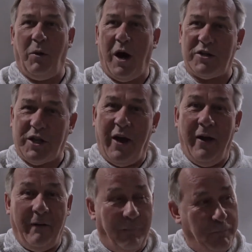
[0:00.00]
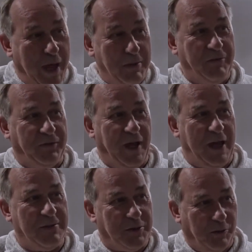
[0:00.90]
to watch Baby
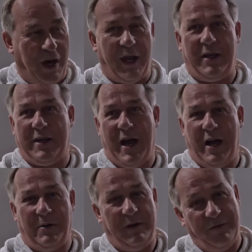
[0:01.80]
Flames right in Calgary.